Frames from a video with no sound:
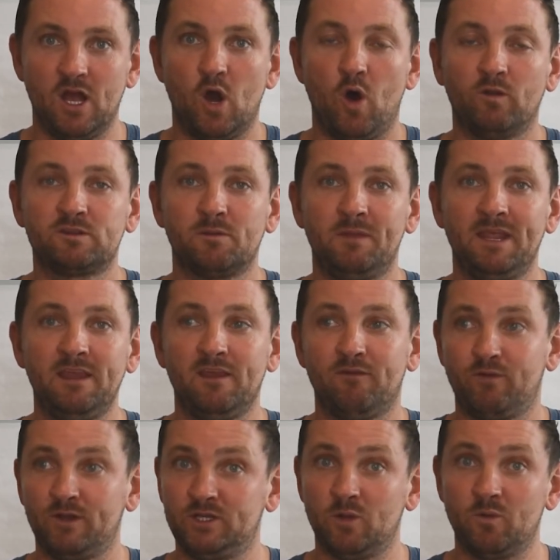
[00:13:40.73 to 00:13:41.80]
Ultimately,
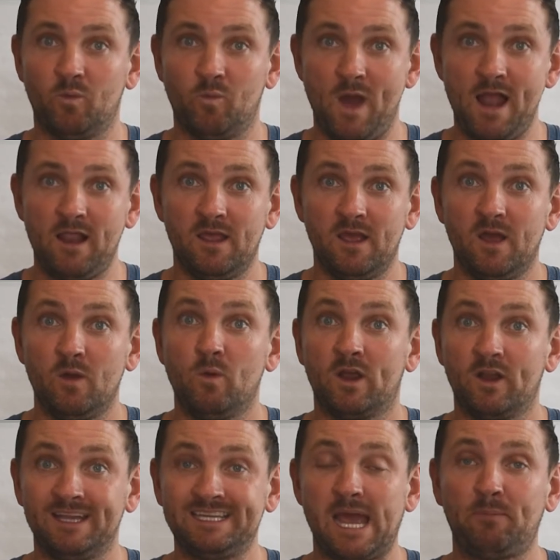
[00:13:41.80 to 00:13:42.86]
if we're doing well, we're
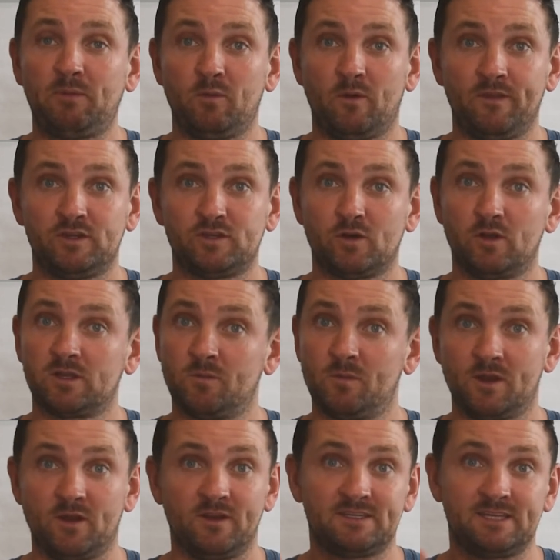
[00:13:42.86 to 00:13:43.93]
going to tap you on the shoulder and we're
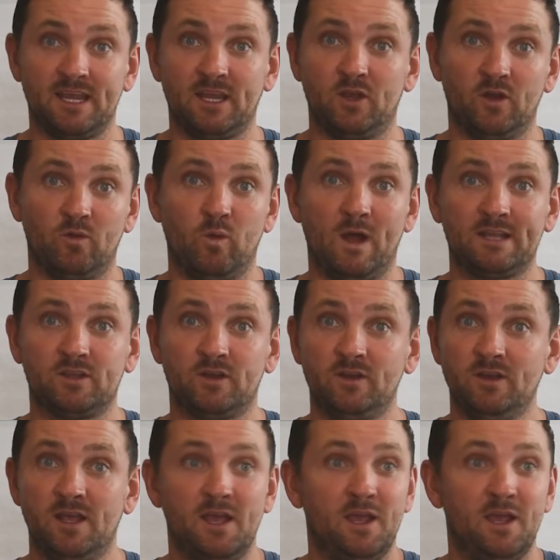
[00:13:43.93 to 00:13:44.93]
going to say, good, well done.